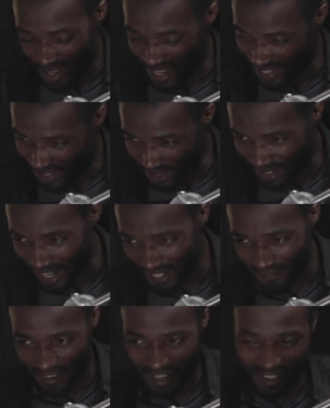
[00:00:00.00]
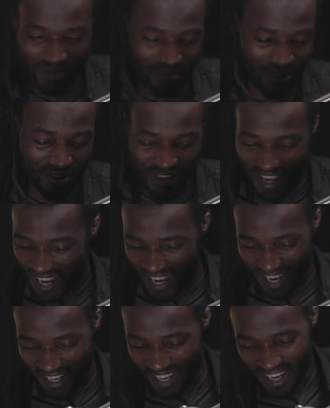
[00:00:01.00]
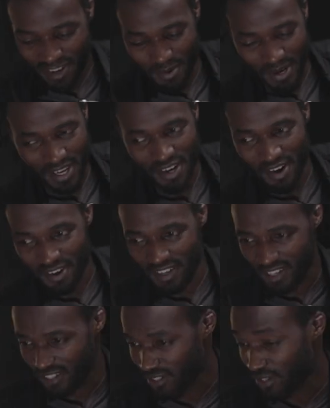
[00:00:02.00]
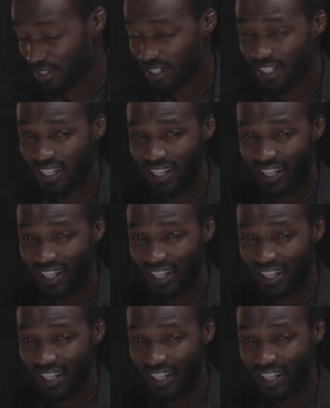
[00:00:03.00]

it's not advisable in any way or in any sort.